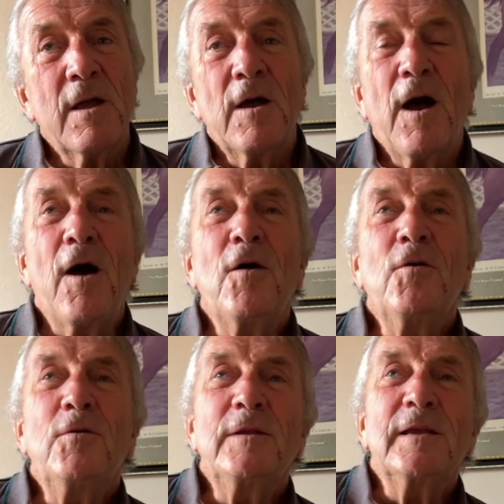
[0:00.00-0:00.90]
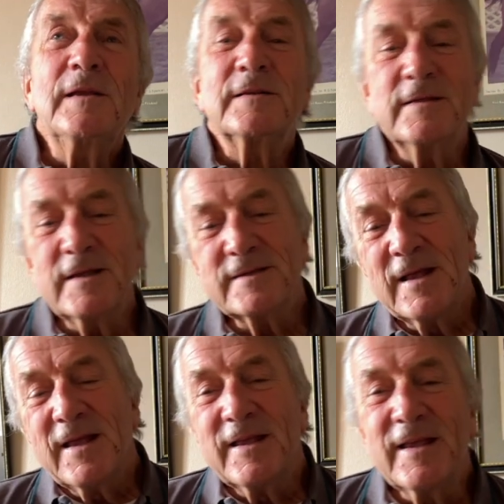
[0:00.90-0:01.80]
Oh yes, yes,
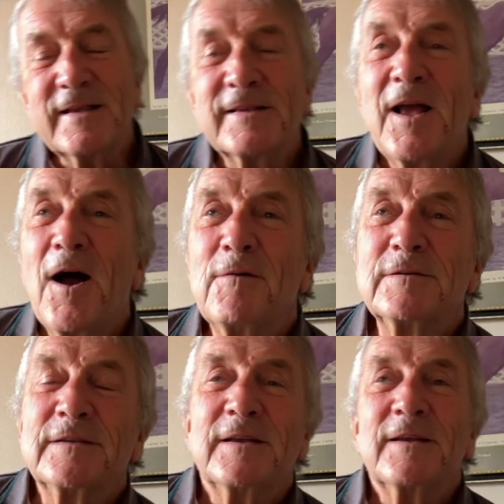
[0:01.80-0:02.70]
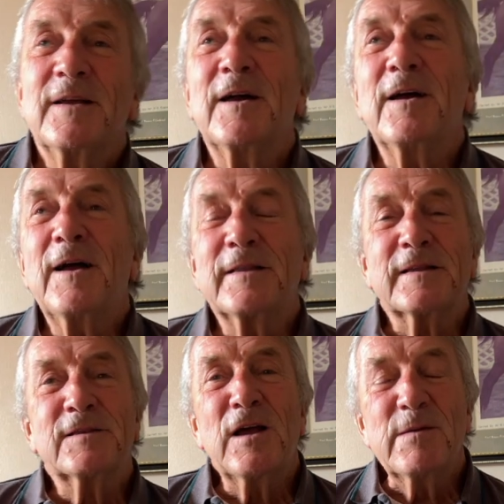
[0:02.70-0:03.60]
yes. I was at the
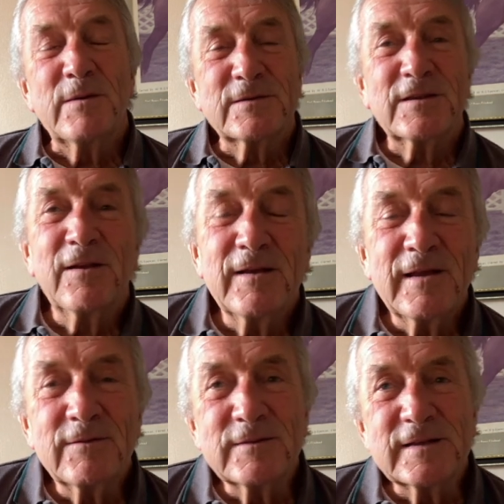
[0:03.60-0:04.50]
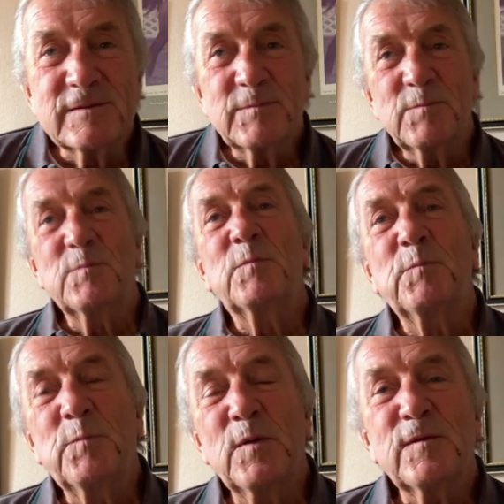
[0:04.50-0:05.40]
time I was going out with this
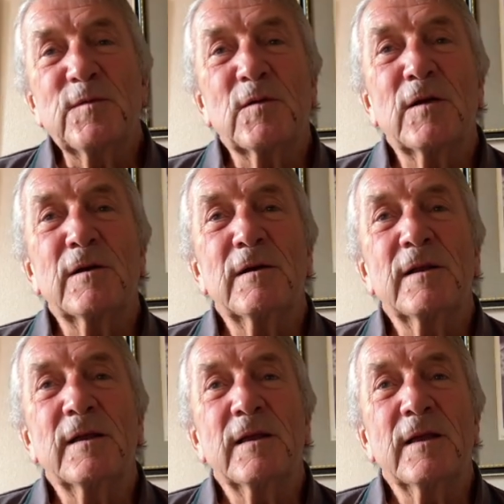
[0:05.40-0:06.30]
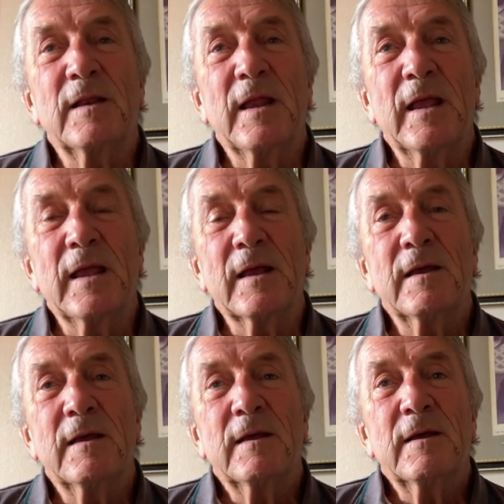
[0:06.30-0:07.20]
beautiful girl in Ayr.
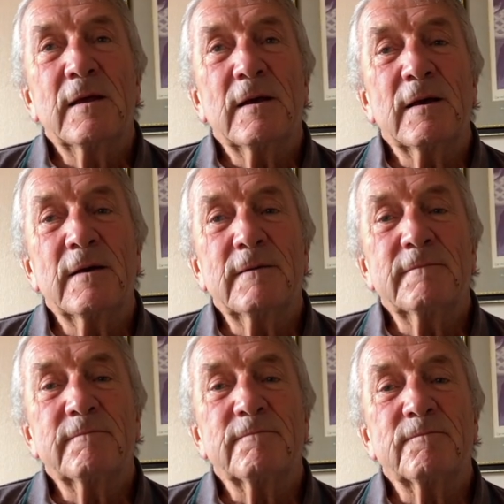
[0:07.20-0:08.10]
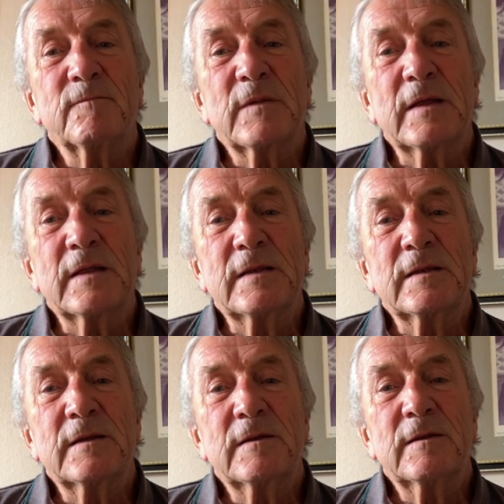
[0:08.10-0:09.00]
Um, and
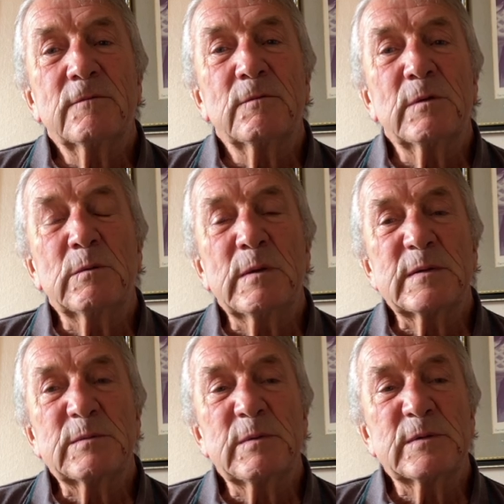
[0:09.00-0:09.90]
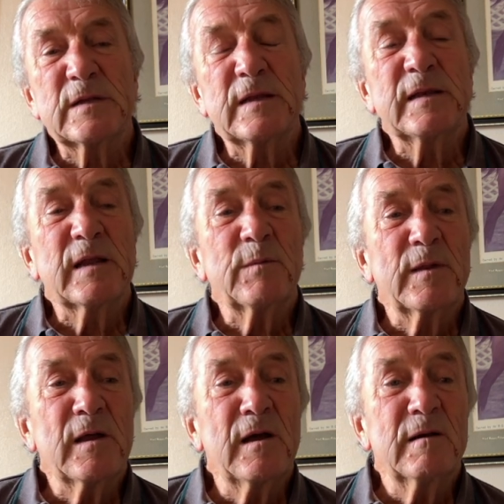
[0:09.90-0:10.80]
uh, we, were, we were sitting down by the
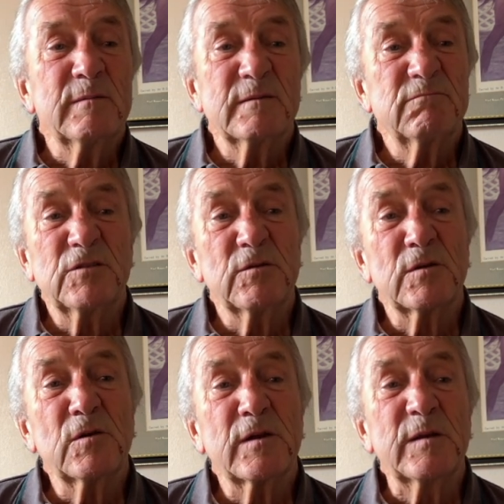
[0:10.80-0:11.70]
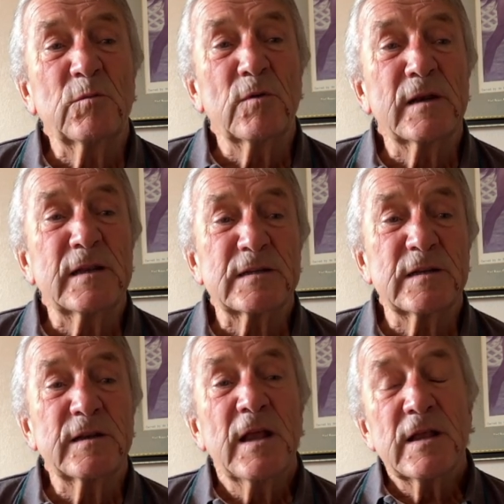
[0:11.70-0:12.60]
harbour, two o'clock in the morning, listening
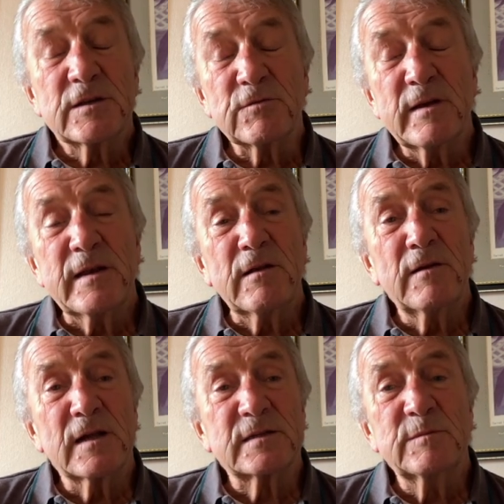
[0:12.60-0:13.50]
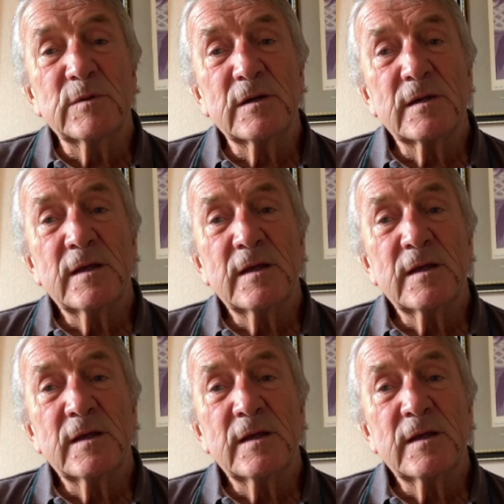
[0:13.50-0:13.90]
to Radio Luxembourg,